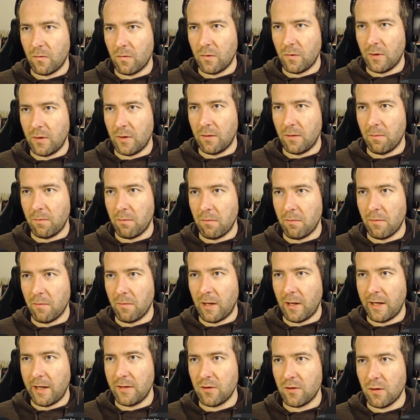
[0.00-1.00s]
It
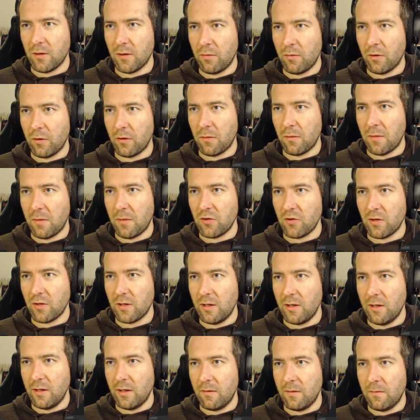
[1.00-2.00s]
lines up
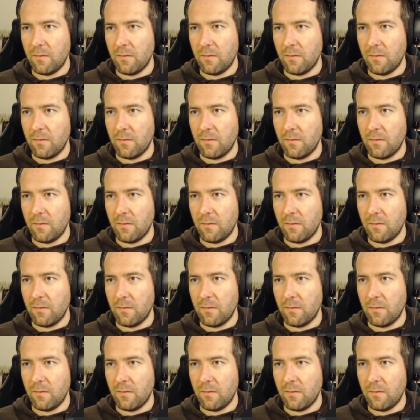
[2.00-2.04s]
automatically.